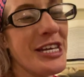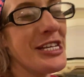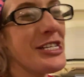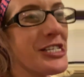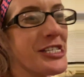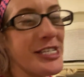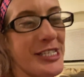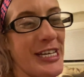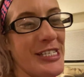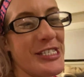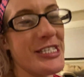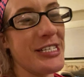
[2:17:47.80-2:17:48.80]
think she's
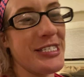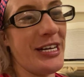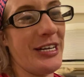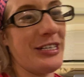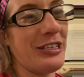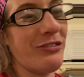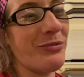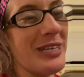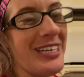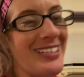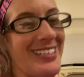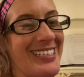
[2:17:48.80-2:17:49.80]
getting sick and tired of me.